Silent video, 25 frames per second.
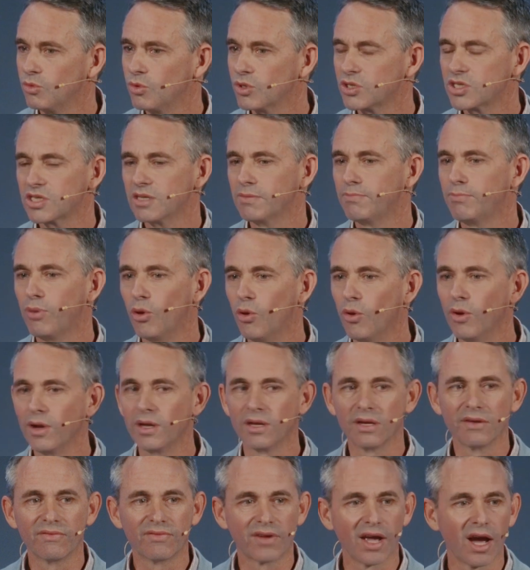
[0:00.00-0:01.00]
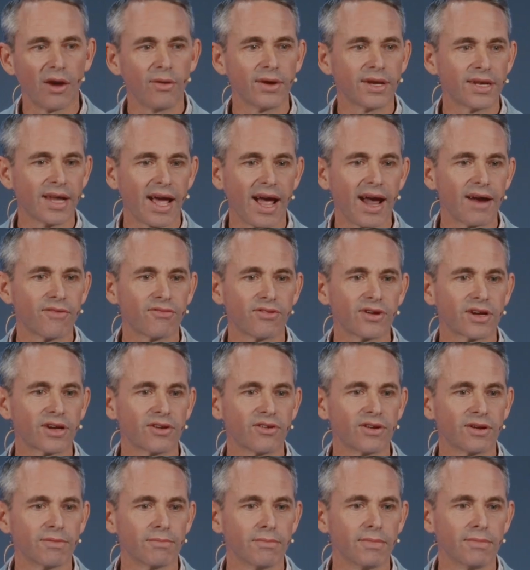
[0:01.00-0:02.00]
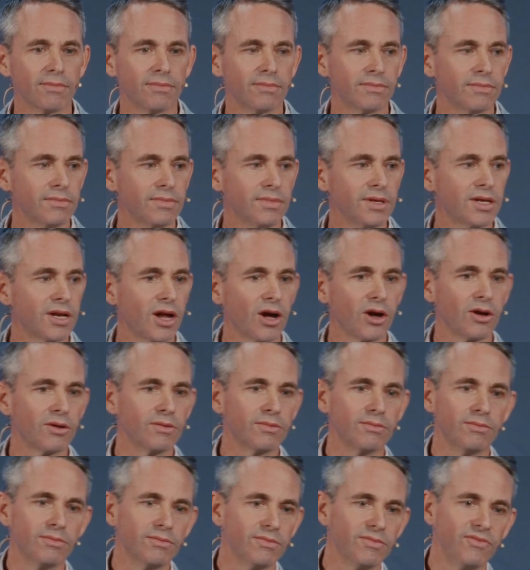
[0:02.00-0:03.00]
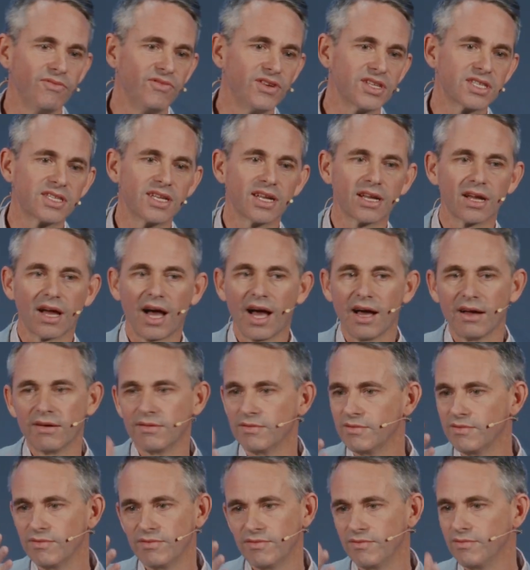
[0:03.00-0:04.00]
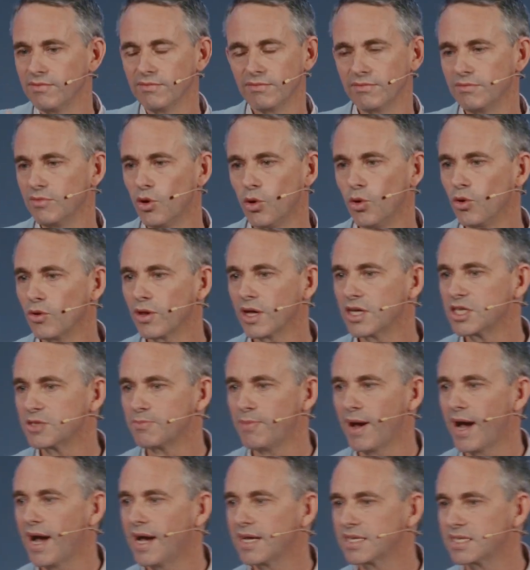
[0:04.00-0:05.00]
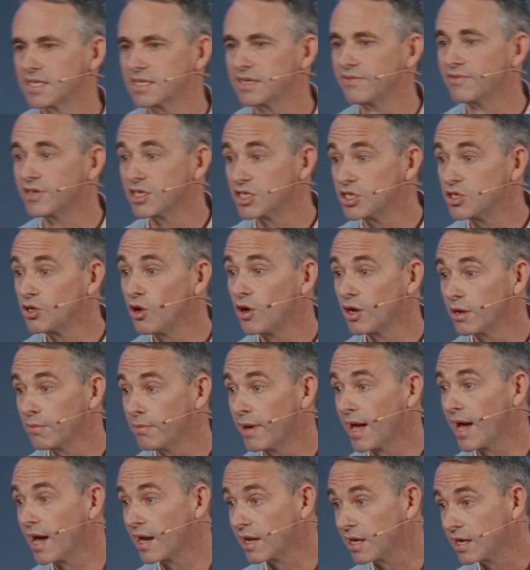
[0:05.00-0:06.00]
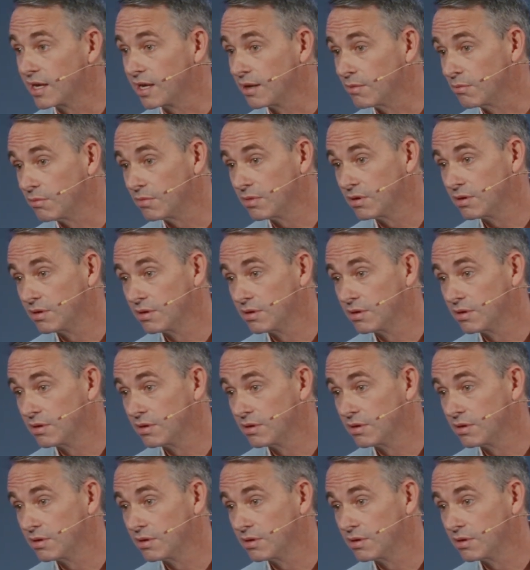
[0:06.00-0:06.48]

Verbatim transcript: What's the point of going to Africa and, you know, visiting a, all those passes if it's not about Him?